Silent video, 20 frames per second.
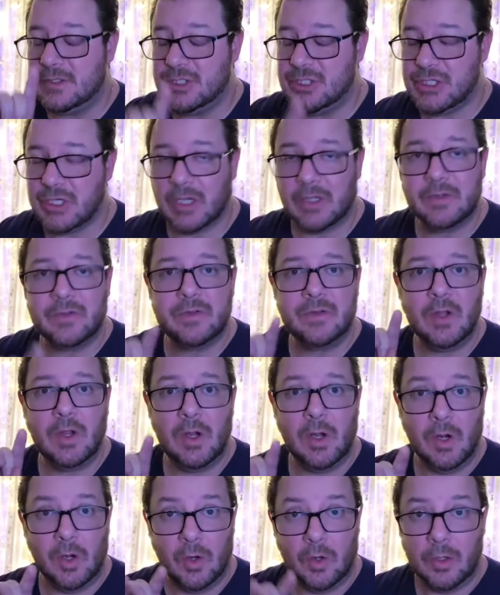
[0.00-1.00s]
Just
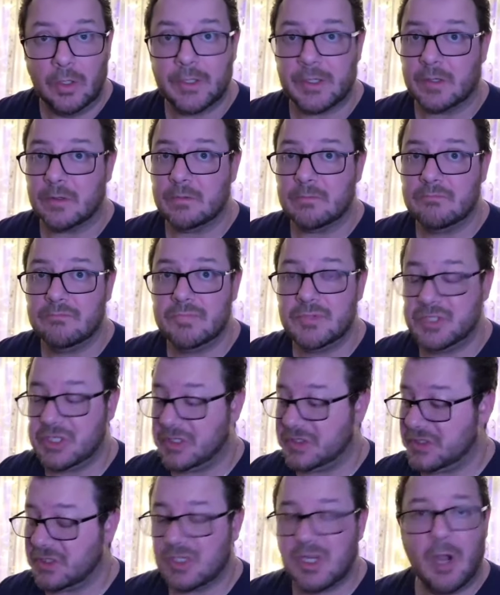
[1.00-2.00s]
earlier,
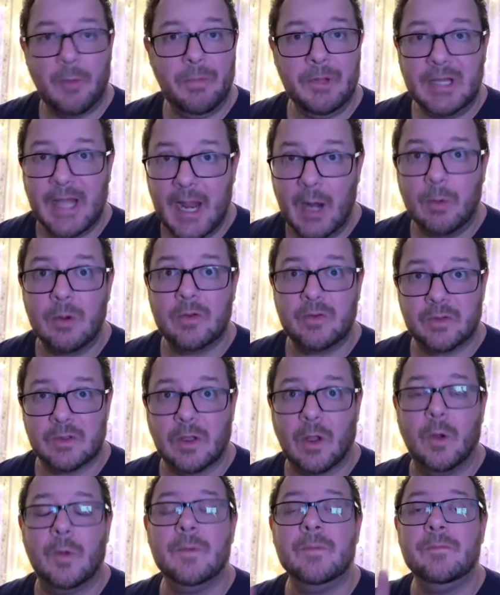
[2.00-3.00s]
just a couple hours
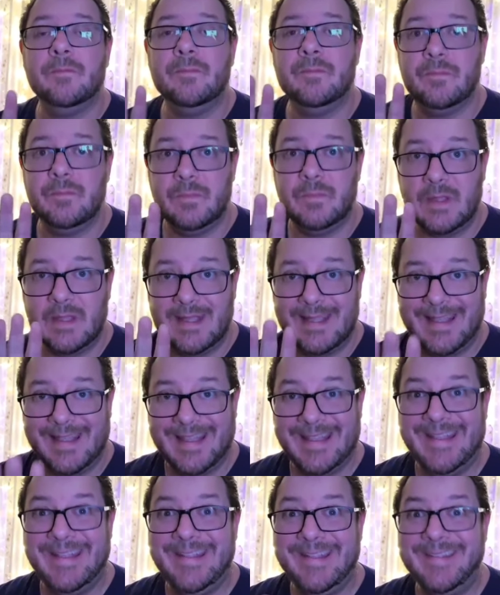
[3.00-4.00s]
ago,
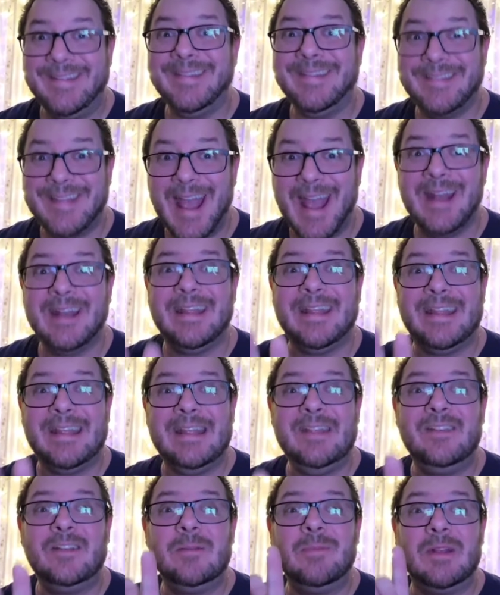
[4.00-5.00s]
he said
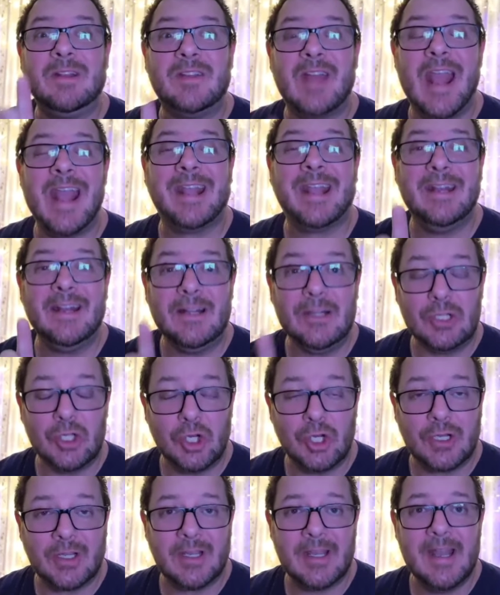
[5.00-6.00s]
he's going to be taking a
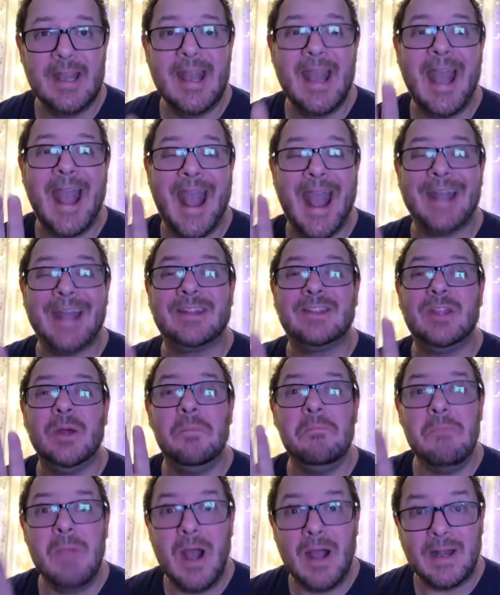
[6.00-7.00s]
look at
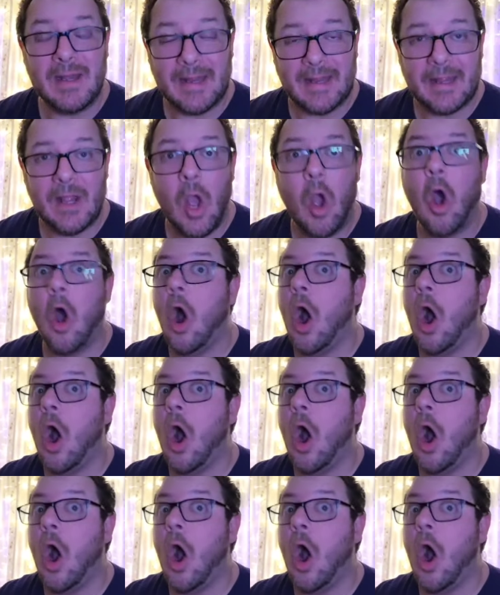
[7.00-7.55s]
the money.